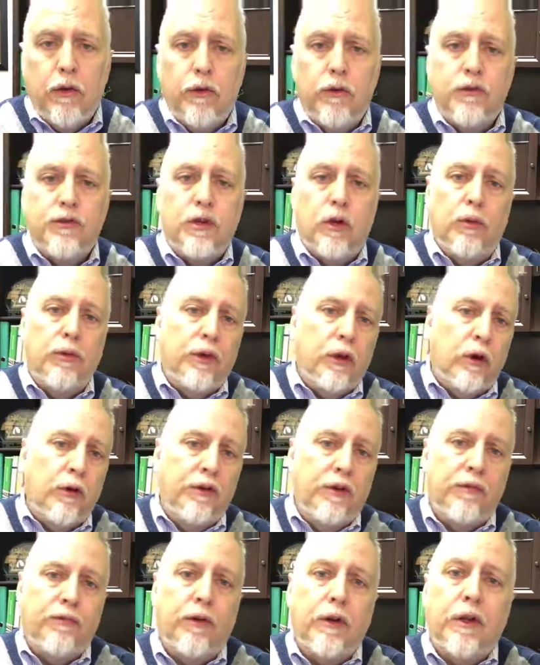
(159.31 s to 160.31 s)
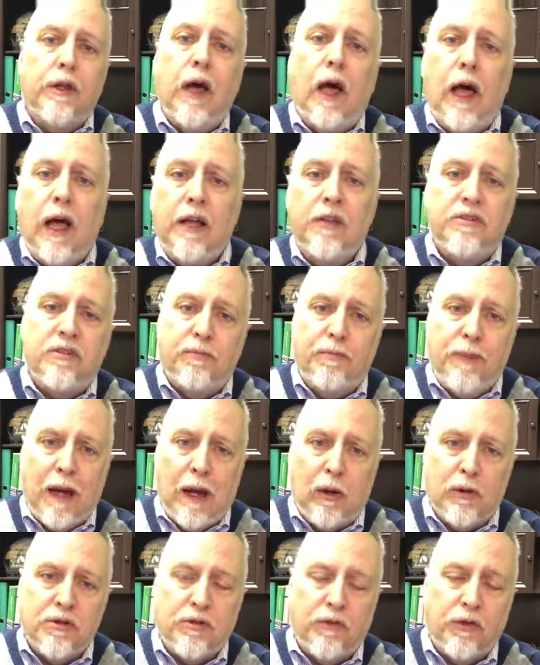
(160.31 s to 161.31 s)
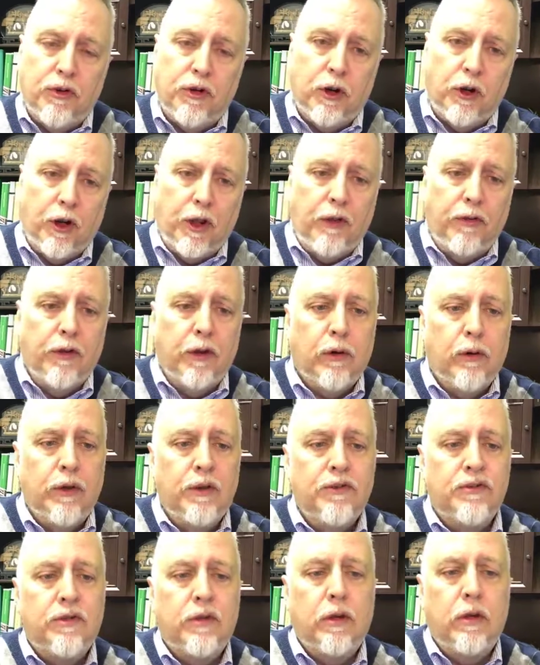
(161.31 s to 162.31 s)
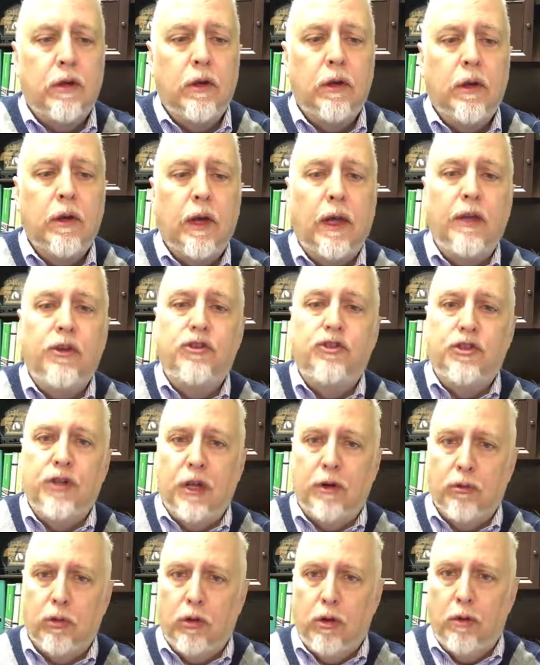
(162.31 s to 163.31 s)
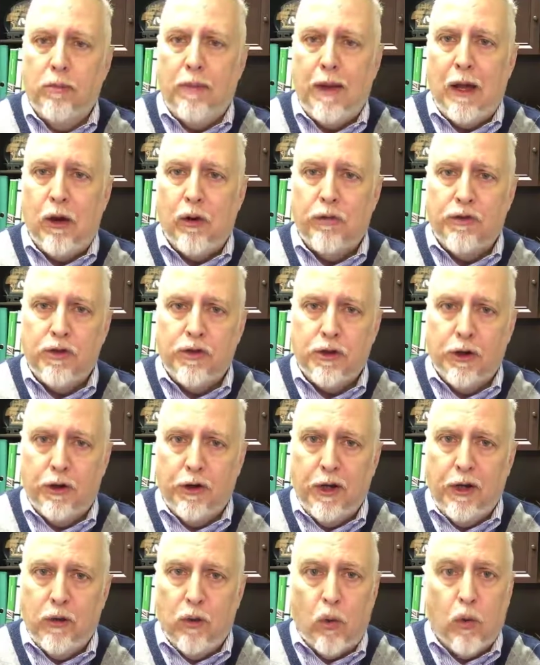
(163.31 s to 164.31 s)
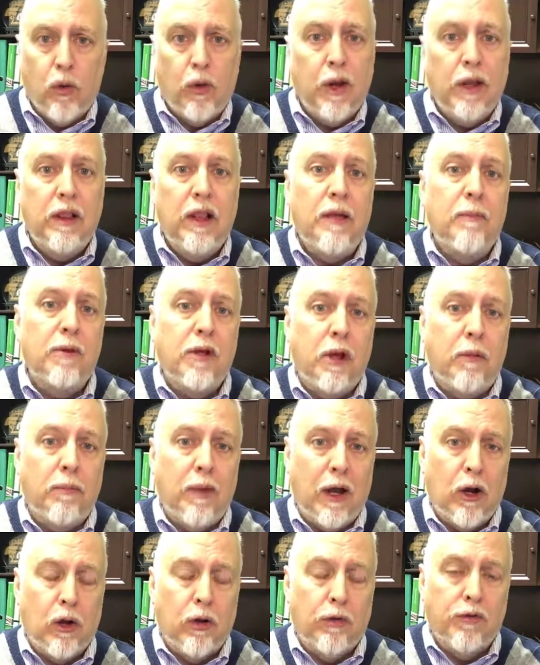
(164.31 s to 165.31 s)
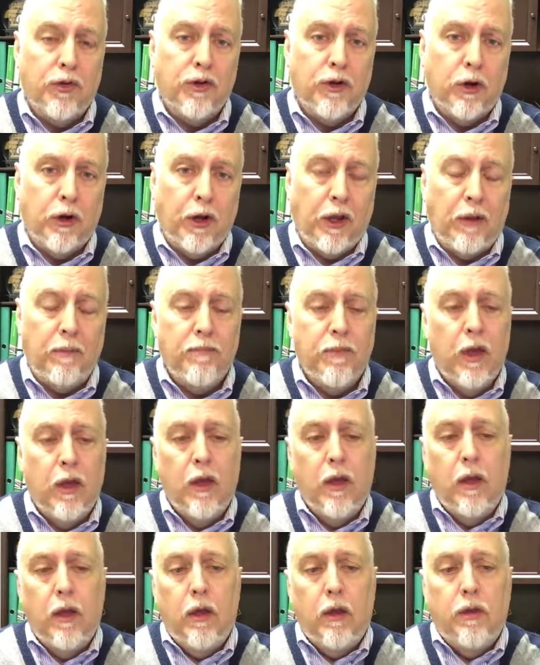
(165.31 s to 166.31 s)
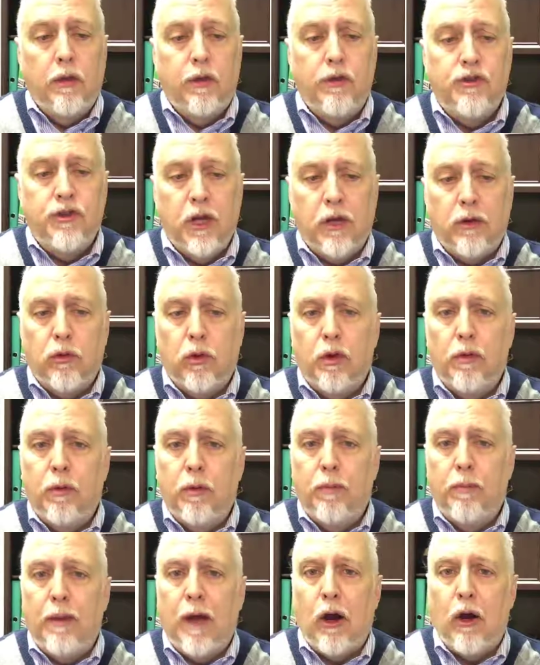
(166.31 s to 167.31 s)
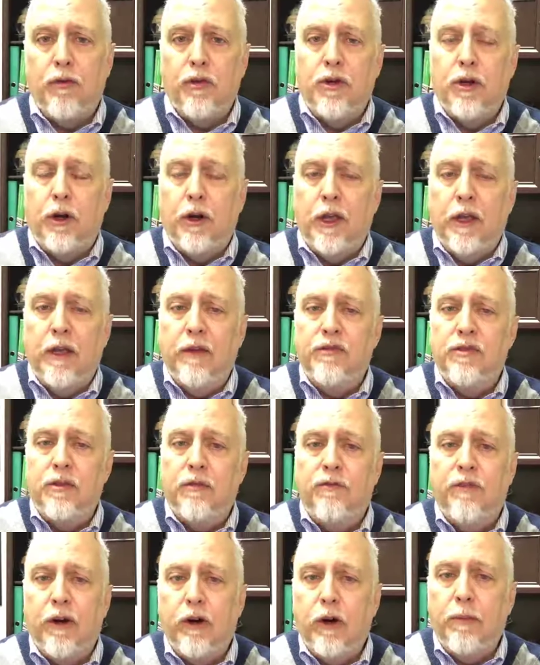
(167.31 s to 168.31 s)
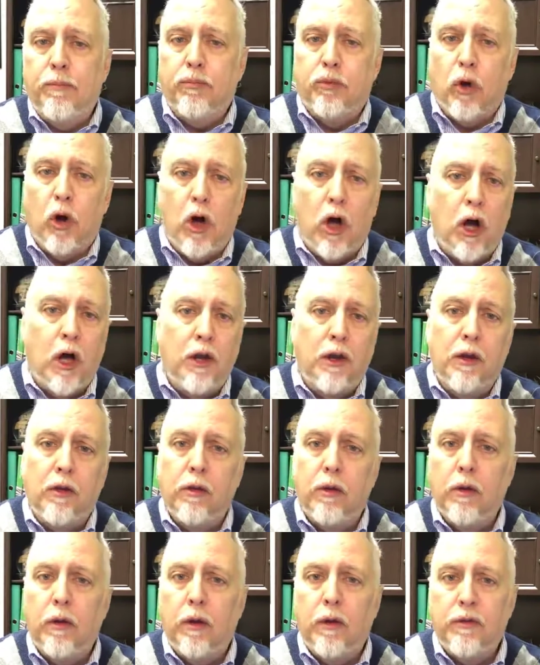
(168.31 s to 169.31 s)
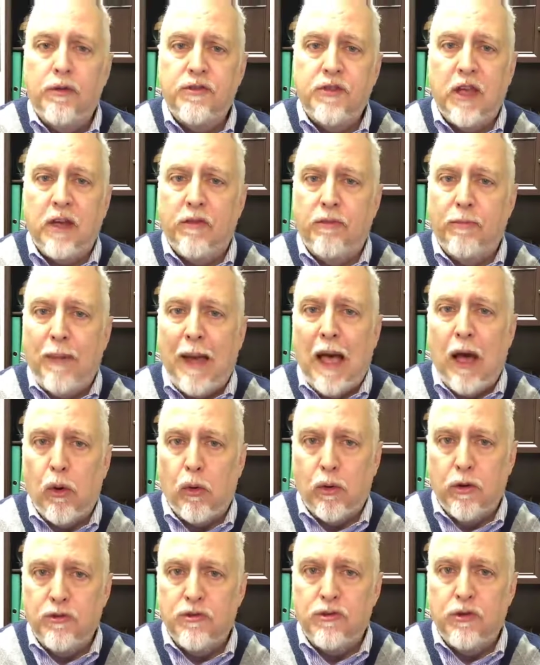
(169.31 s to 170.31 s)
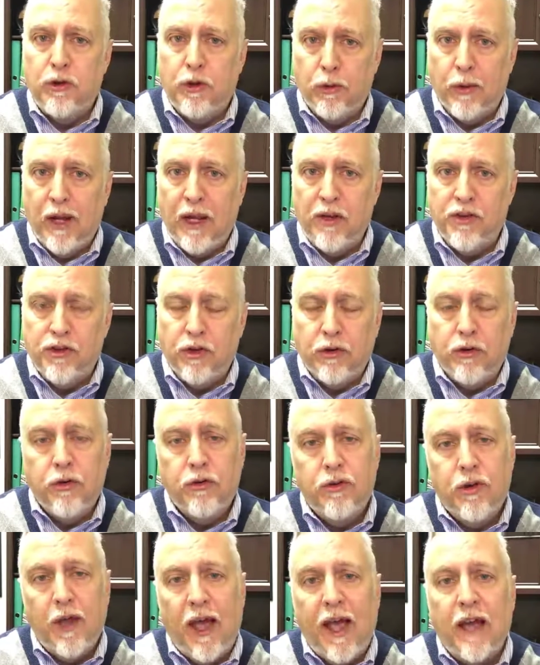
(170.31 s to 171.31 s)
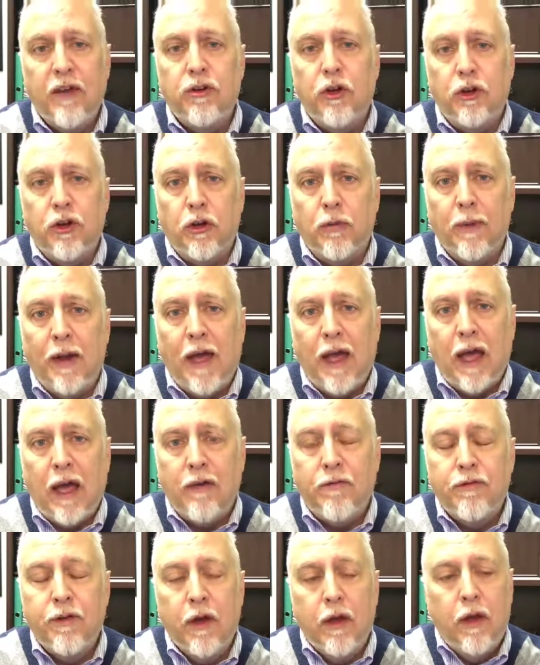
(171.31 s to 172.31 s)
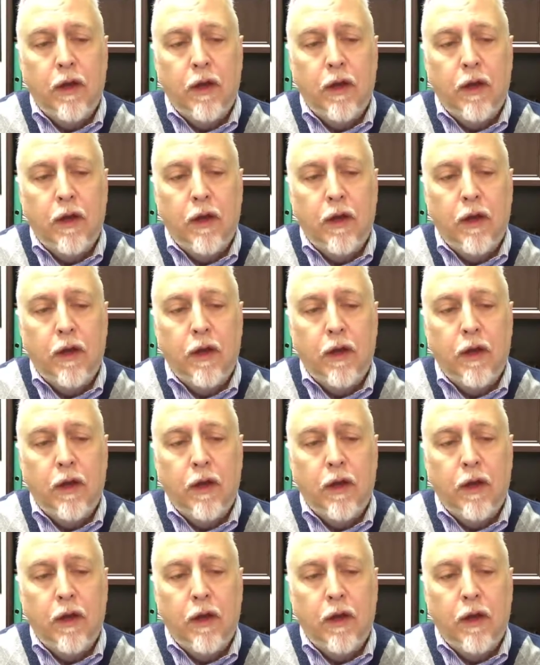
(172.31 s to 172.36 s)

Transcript: So there are different kinds of powers of attorney. There is a general power of attorney or a limited power of attorney. The general power of attorney gives a very broad set of powers to your agent to act on your behalf.